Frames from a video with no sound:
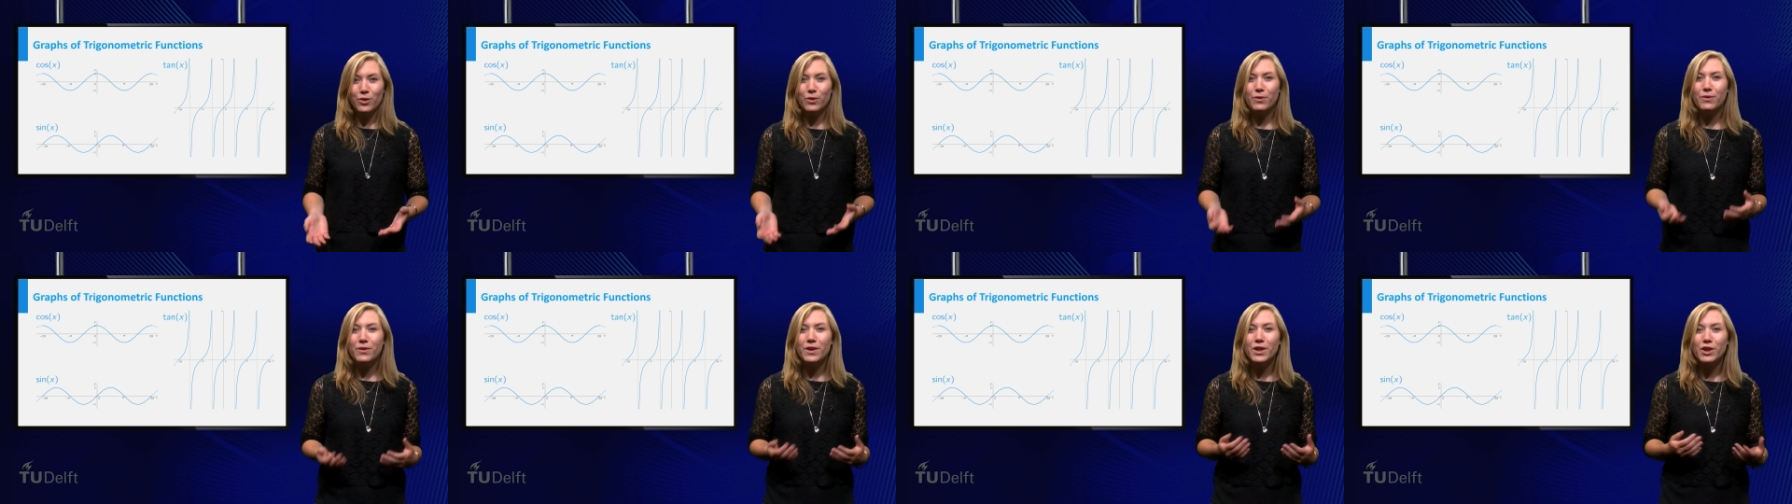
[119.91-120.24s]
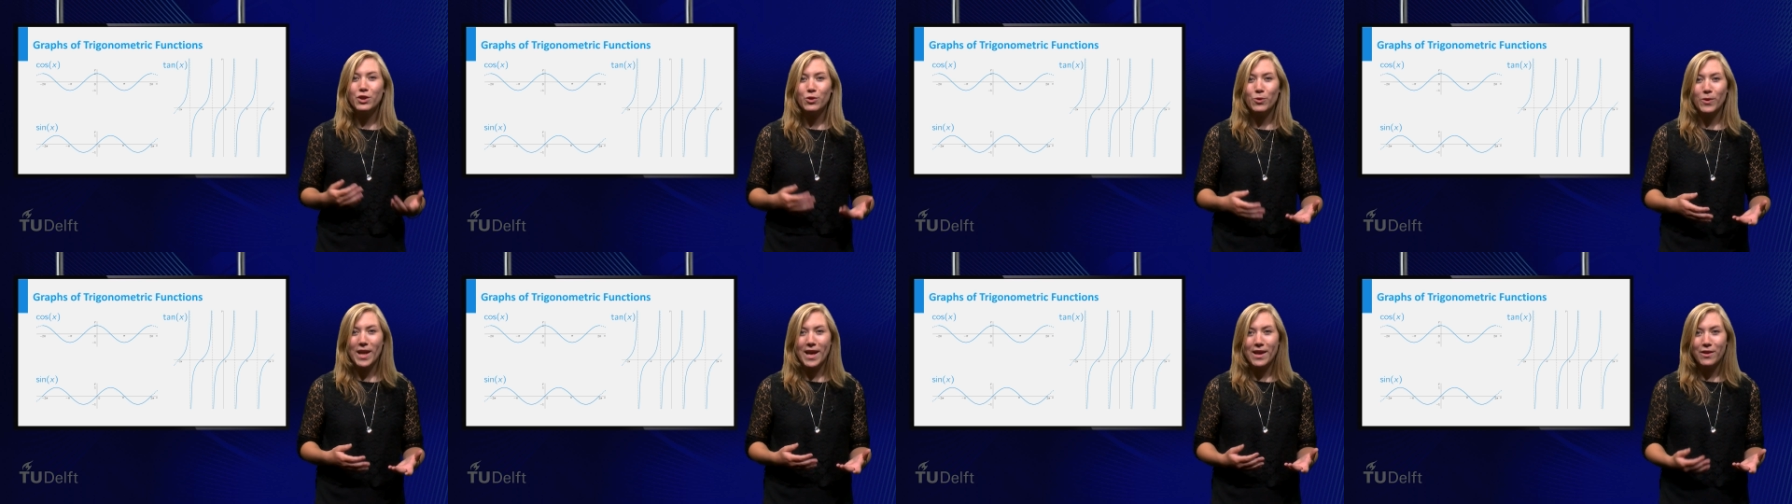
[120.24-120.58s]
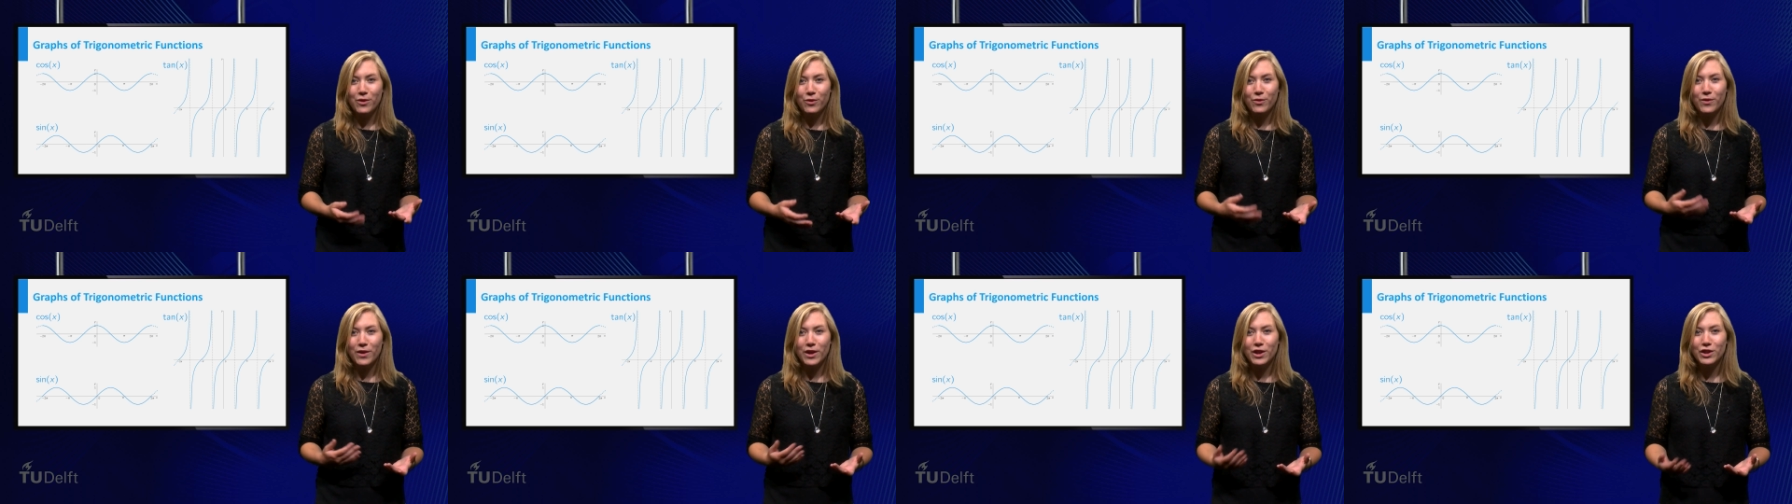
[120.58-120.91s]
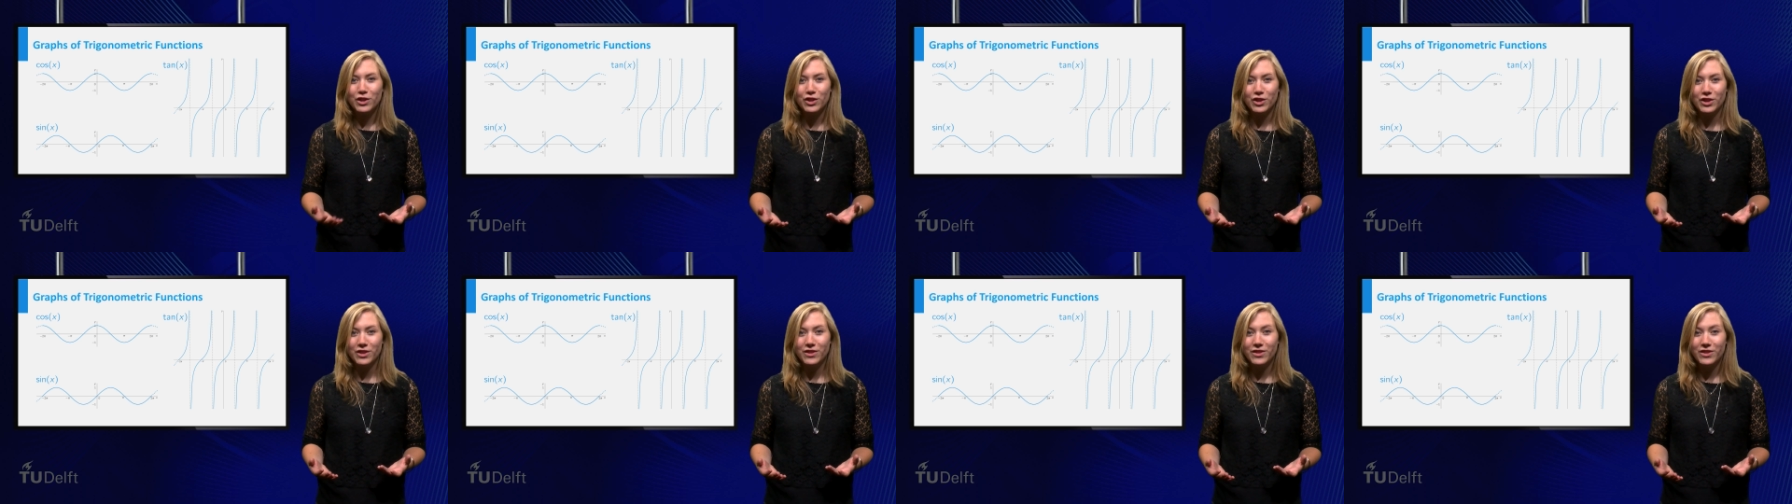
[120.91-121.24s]
to visualize
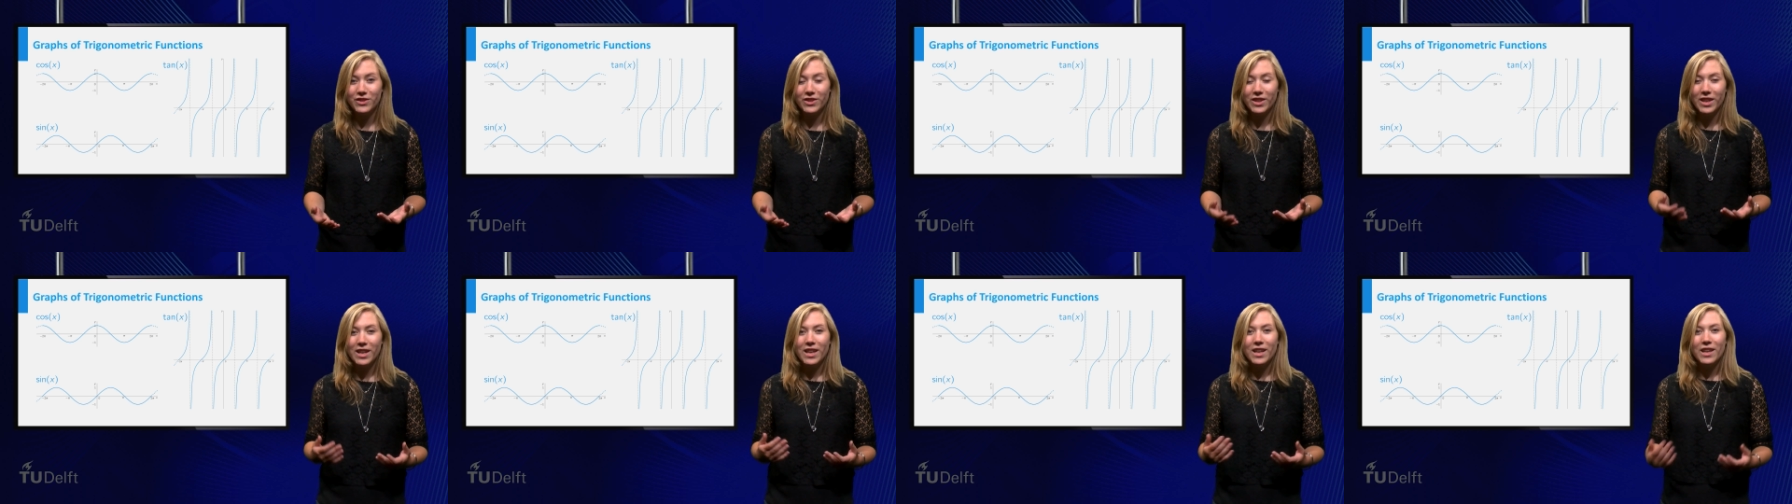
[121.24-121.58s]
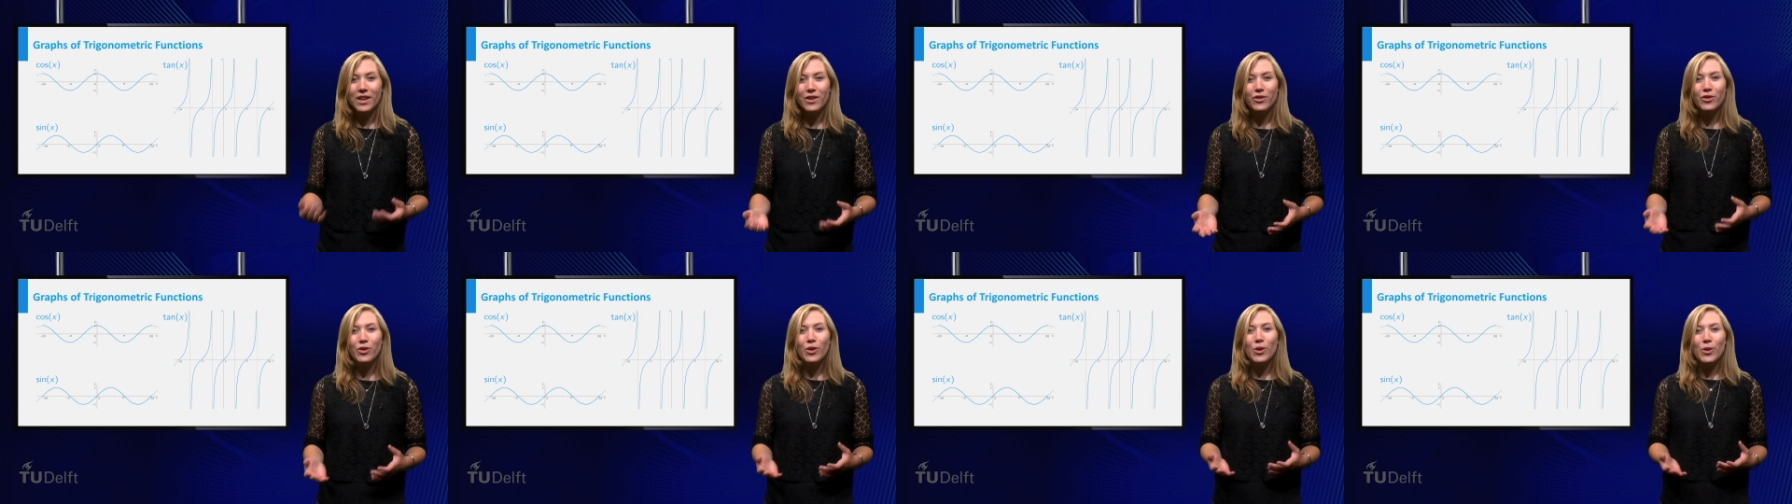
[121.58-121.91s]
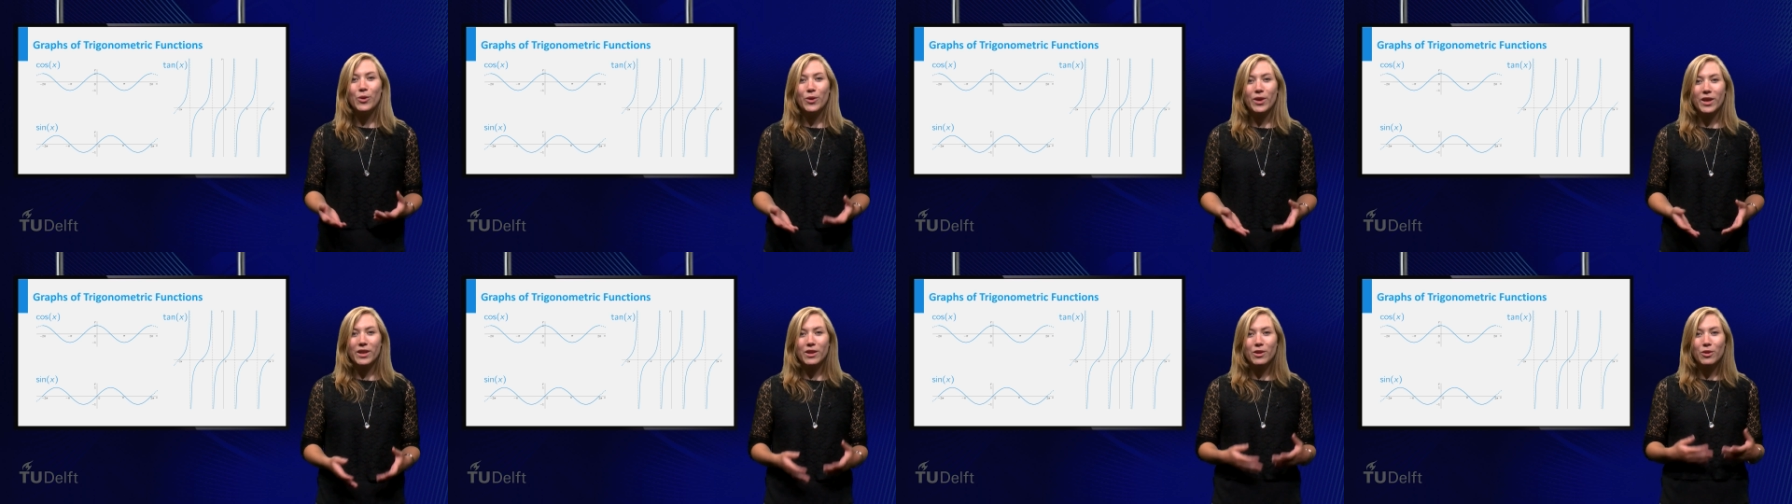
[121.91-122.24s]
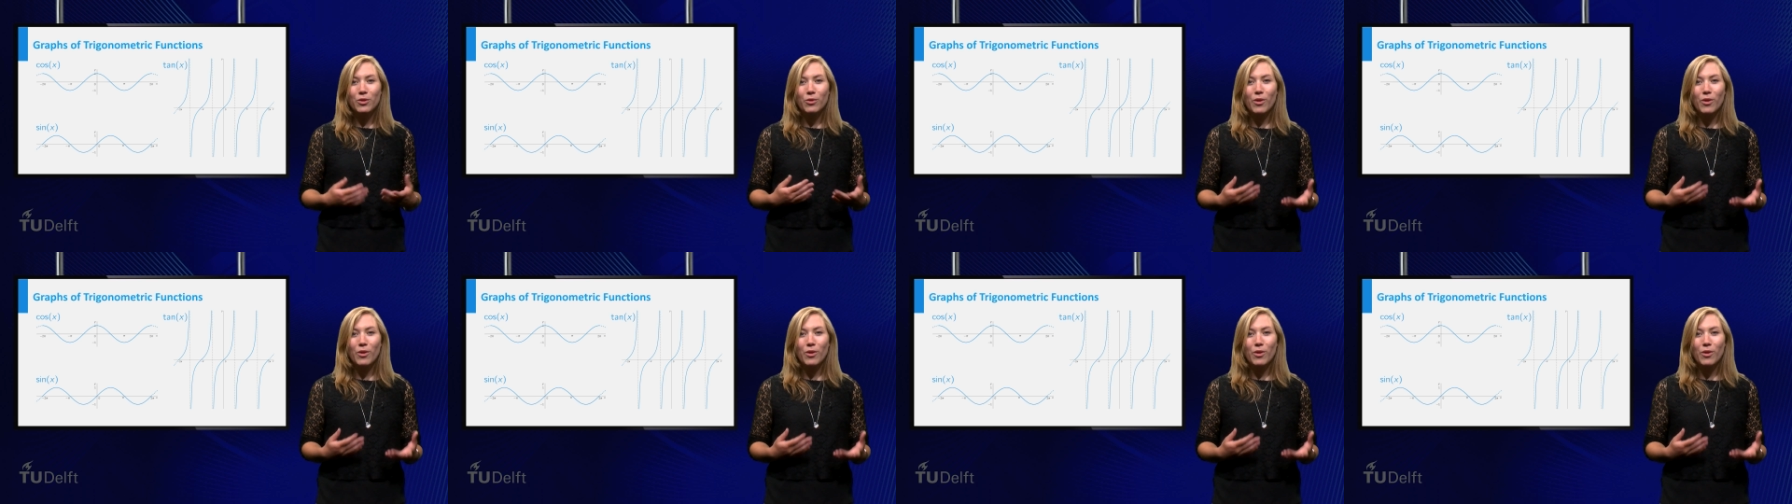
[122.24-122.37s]
functions is to look at the